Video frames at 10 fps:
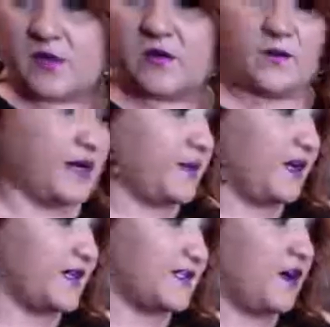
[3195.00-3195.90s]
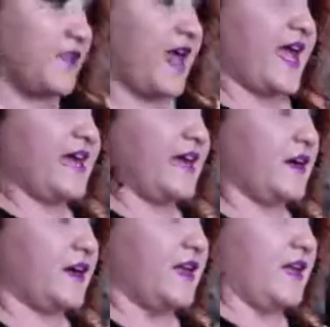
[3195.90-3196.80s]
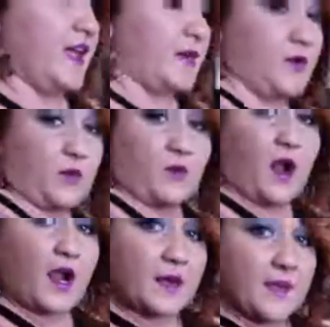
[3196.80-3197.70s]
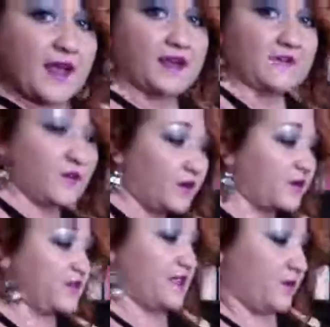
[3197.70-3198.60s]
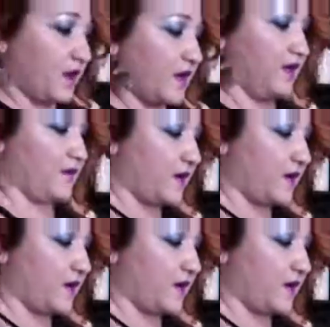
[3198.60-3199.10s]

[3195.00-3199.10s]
where, because all that hair, I'm going to rock it back and forth. So rock it,